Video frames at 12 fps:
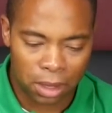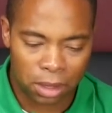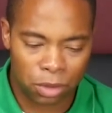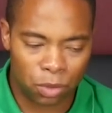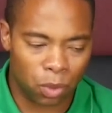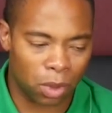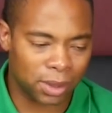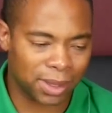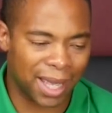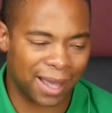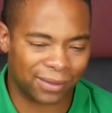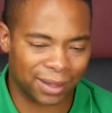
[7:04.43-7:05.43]
You want
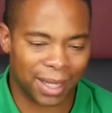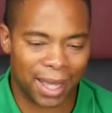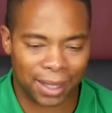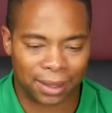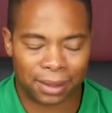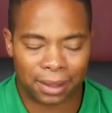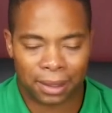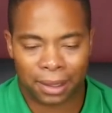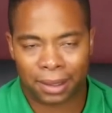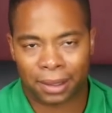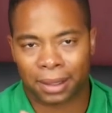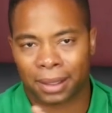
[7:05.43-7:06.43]
to have a light,
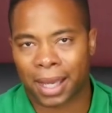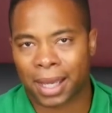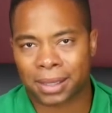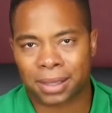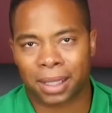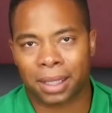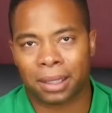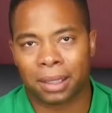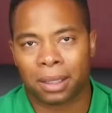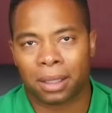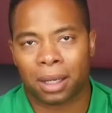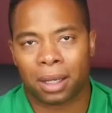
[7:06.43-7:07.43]
and like I say,
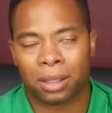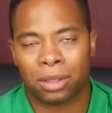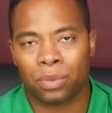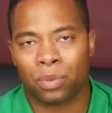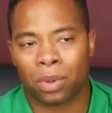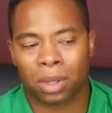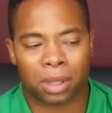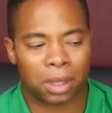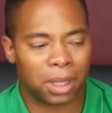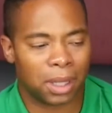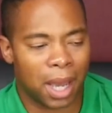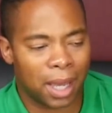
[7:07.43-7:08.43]
you want
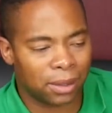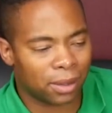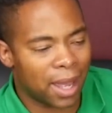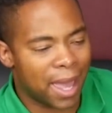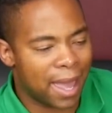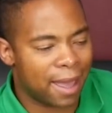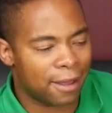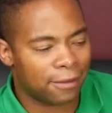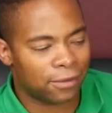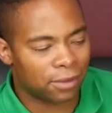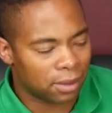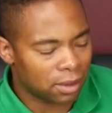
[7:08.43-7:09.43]
to either
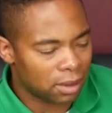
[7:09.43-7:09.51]
have